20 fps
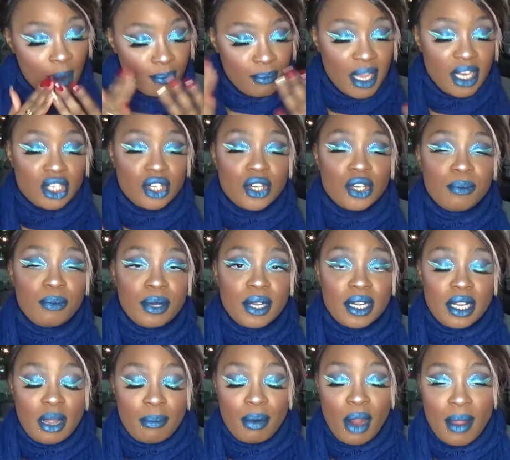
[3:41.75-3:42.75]
make sure you put
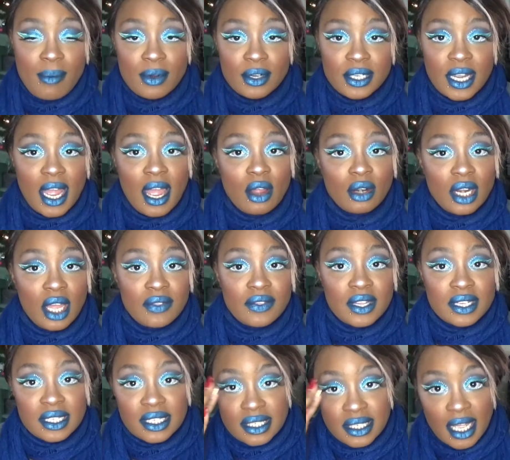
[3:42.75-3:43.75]
a primer down and
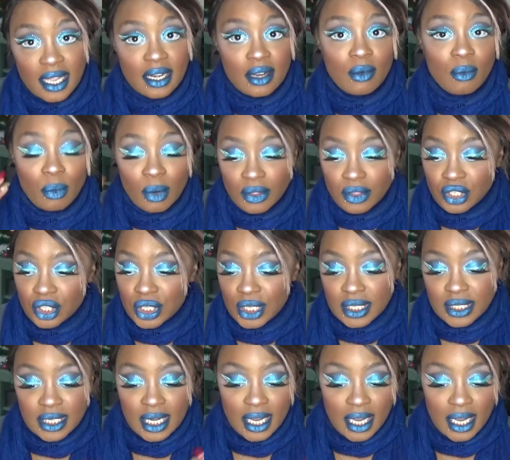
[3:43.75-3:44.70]
then set it with just